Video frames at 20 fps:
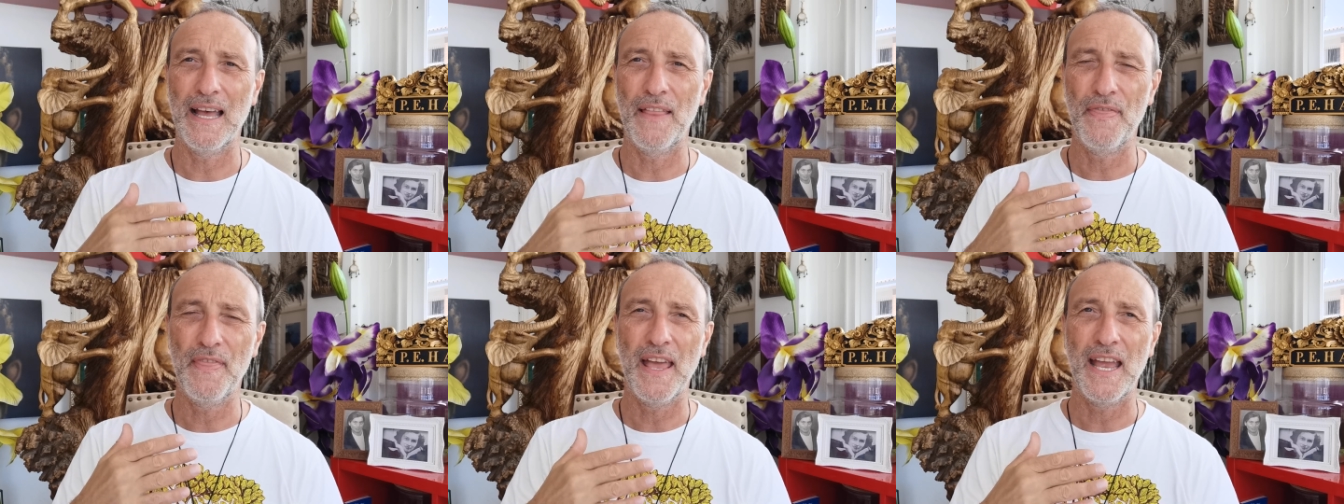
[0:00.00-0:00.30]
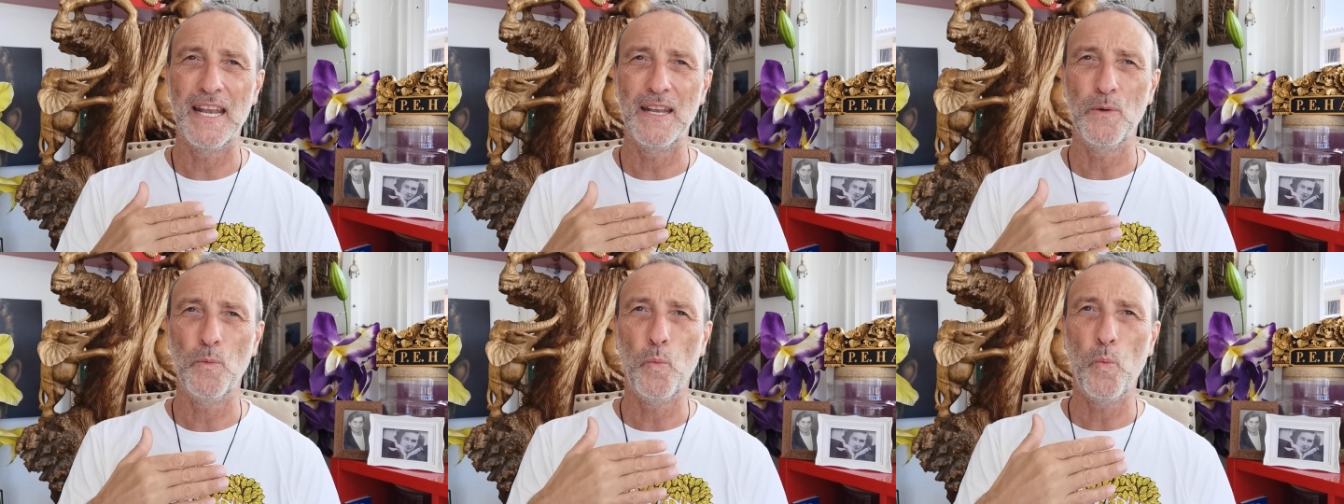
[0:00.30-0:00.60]
and
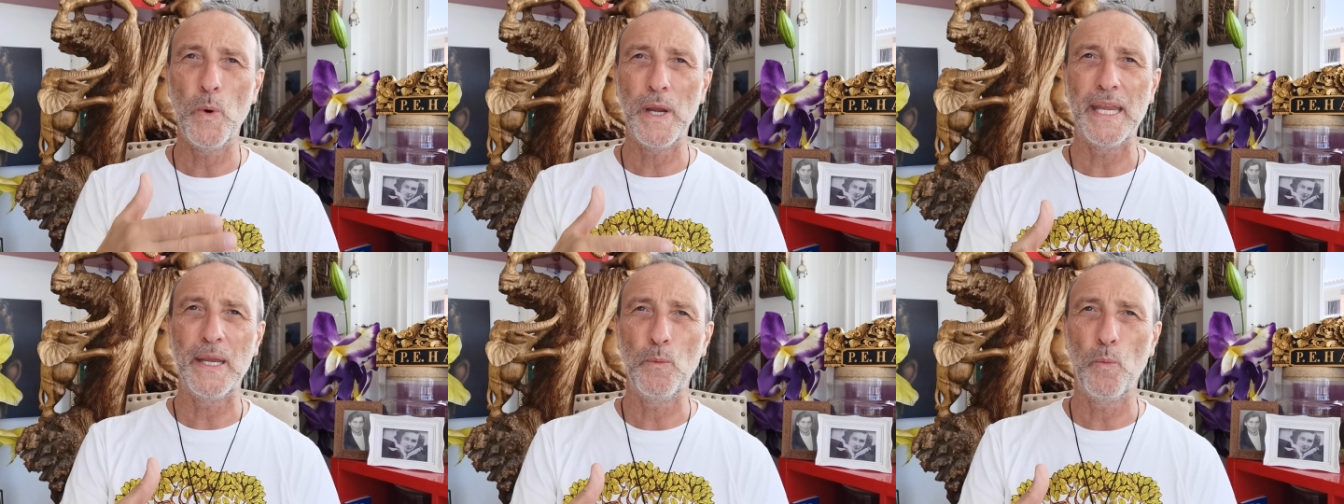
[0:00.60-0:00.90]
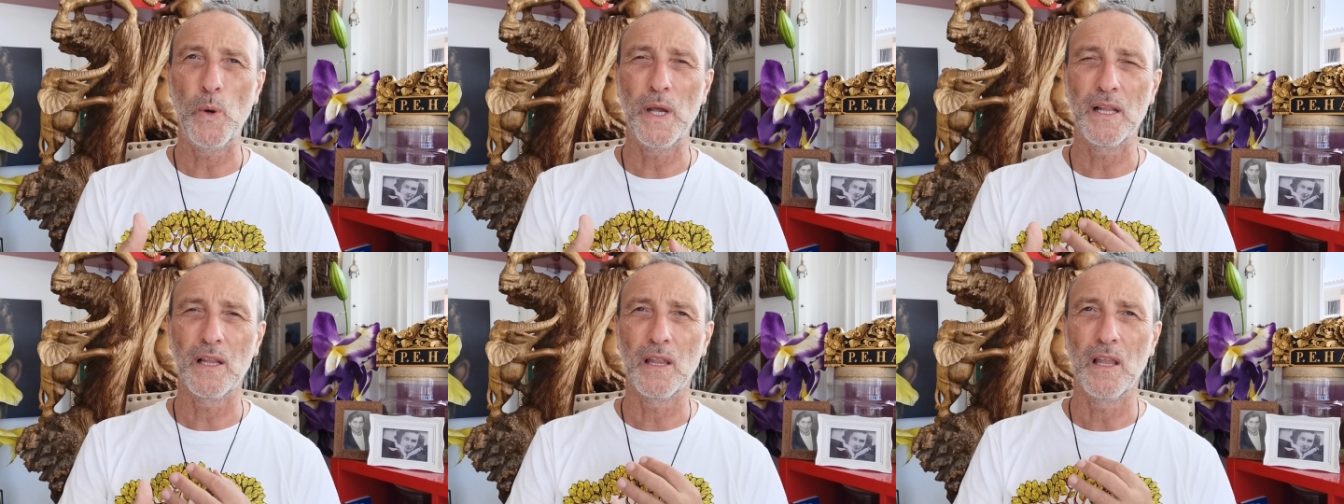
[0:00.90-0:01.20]
then we
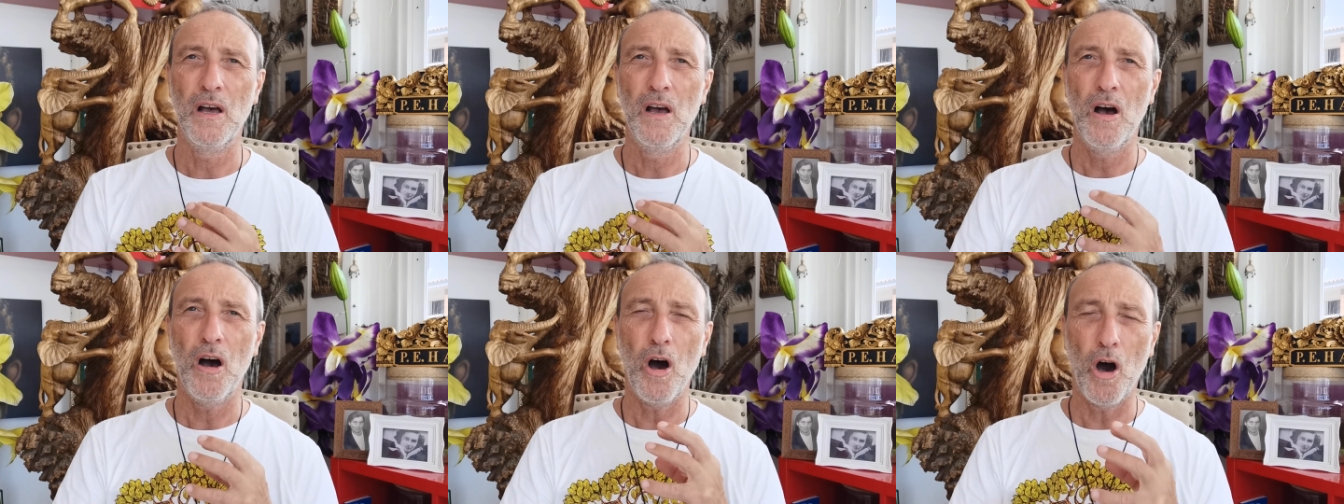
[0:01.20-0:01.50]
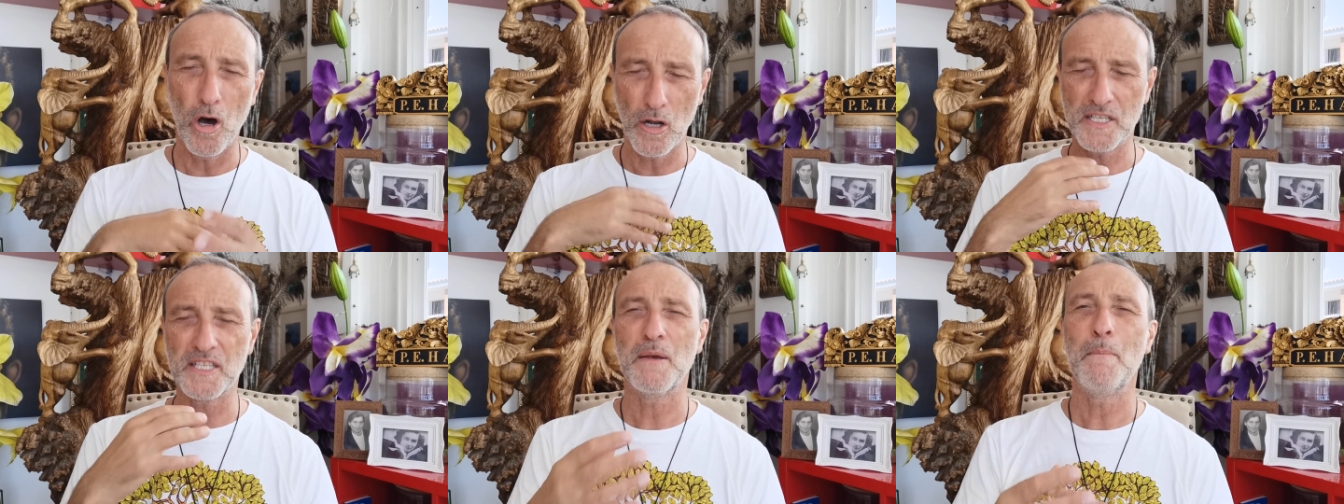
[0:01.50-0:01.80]
will
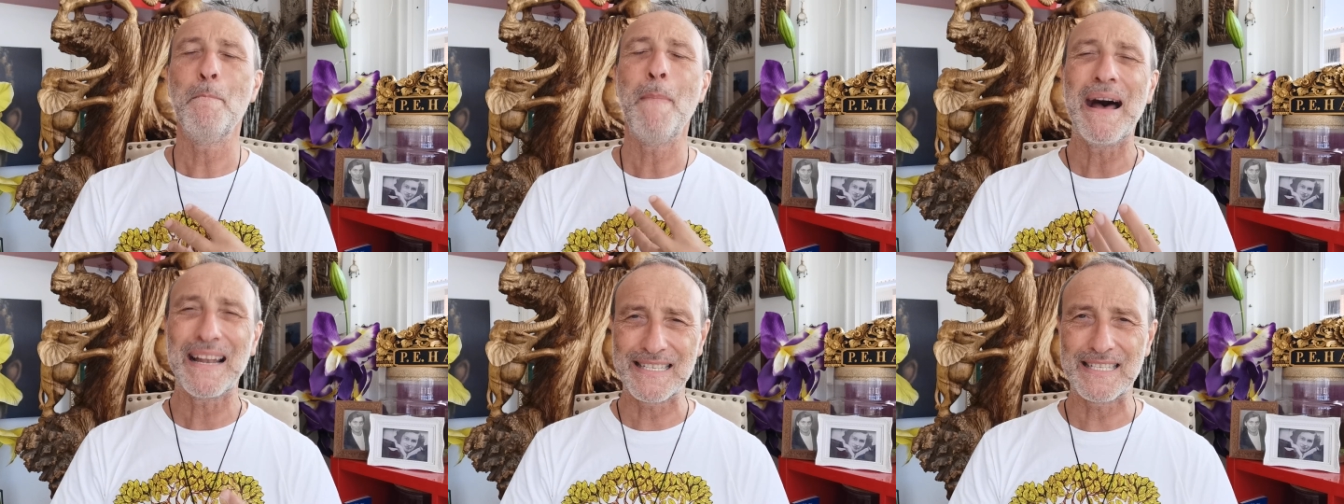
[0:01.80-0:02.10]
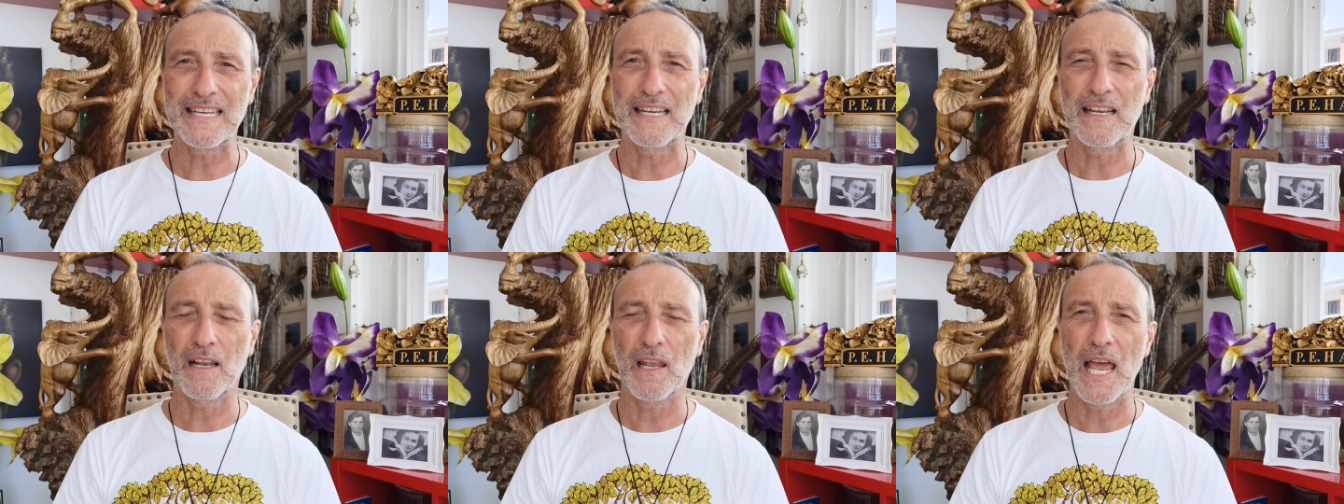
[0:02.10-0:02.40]

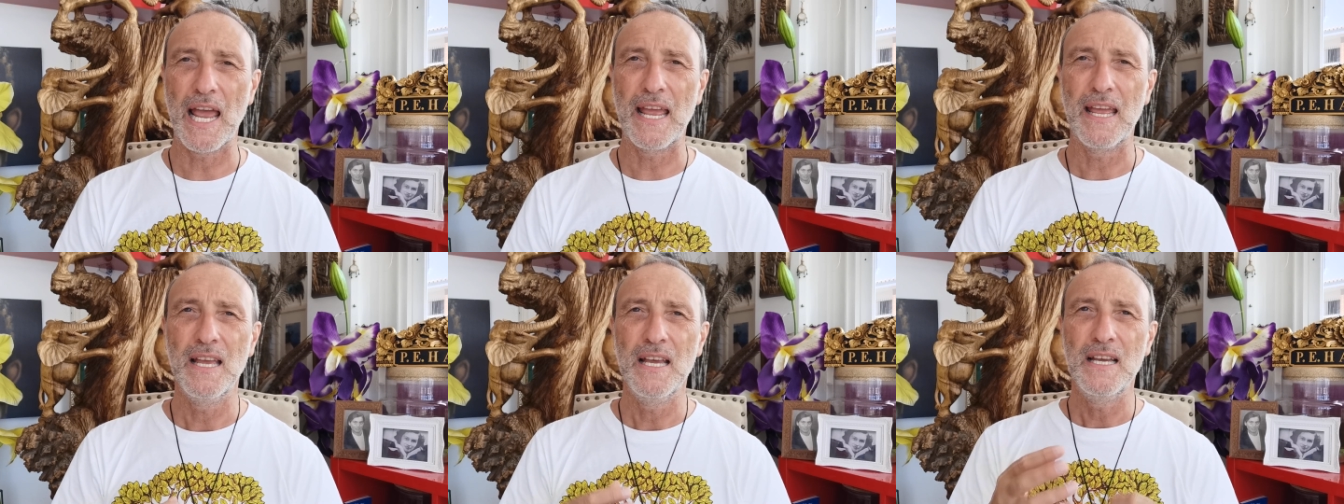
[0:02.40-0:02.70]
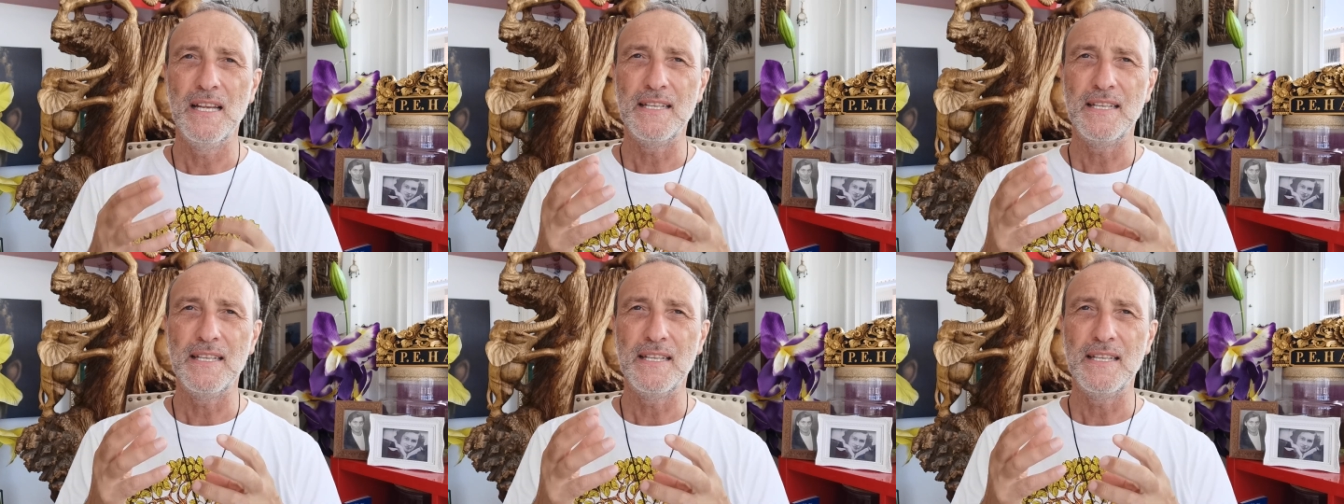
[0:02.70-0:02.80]
automatically